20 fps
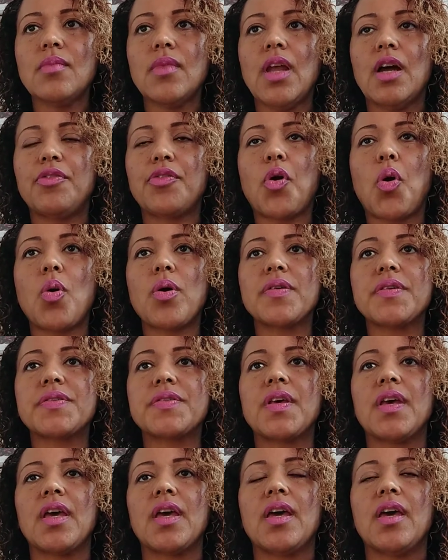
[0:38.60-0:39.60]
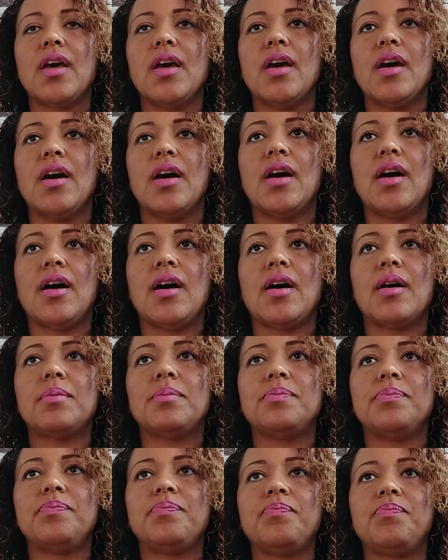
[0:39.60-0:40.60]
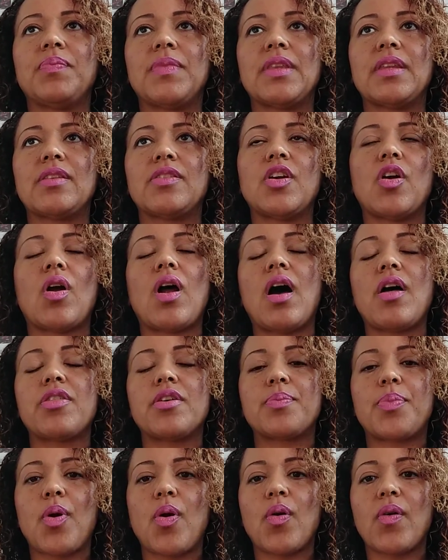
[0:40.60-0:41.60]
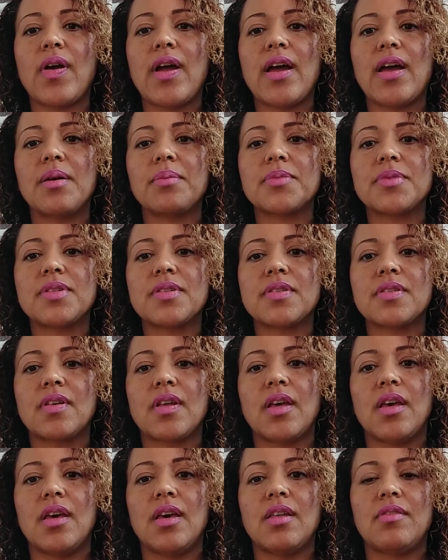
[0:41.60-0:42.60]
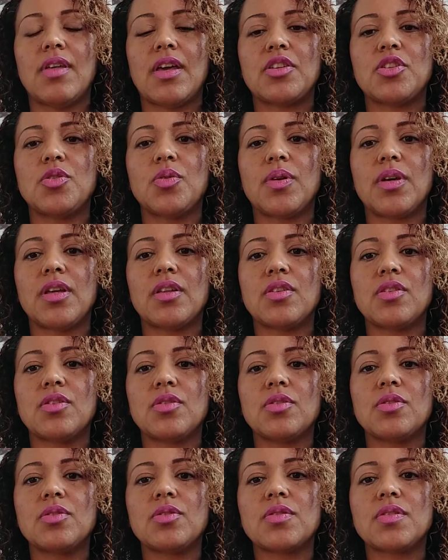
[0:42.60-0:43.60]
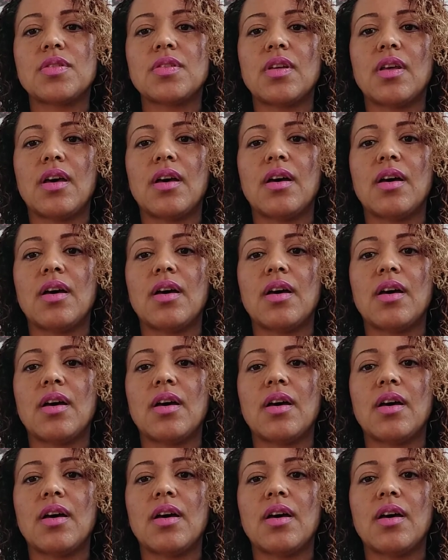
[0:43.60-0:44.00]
Of course, there are other programs that you can use,